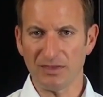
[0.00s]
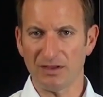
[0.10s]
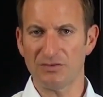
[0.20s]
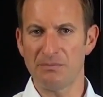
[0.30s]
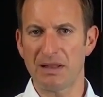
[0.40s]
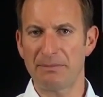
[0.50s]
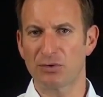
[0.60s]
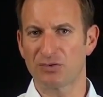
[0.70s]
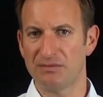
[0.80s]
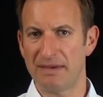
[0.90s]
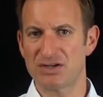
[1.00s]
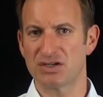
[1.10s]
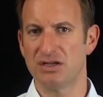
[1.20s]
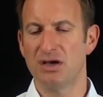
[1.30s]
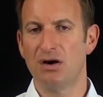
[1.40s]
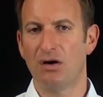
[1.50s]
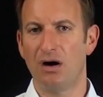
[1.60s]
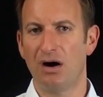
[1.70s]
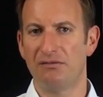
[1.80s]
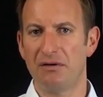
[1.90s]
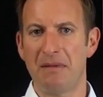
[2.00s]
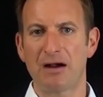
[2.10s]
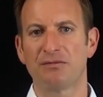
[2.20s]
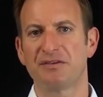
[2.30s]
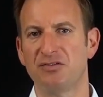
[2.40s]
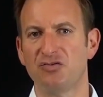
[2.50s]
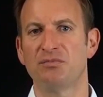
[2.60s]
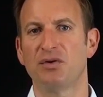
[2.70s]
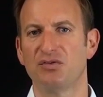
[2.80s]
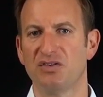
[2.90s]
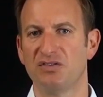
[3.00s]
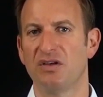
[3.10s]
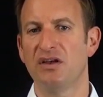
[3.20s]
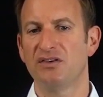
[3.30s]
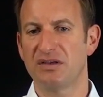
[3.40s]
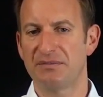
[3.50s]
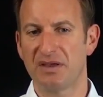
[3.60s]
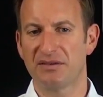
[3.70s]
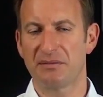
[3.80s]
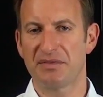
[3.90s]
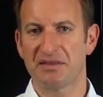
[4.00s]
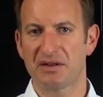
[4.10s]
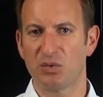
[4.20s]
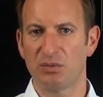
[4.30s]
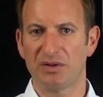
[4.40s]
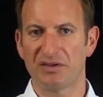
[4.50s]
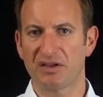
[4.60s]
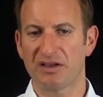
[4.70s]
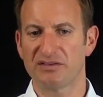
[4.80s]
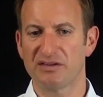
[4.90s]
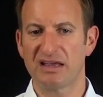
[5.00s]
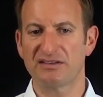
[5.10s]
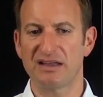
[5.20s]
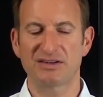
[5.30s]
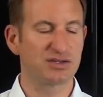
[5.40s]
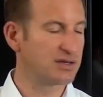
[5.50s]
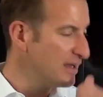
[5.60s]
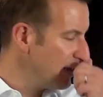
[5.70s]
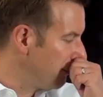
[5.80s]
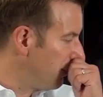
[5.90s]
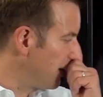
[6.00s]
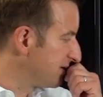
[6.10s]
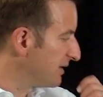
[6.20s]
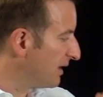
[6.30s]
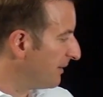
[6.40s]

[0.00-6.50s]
simple approximation of a Markov decision process, something that we will discuss in the next lecture. But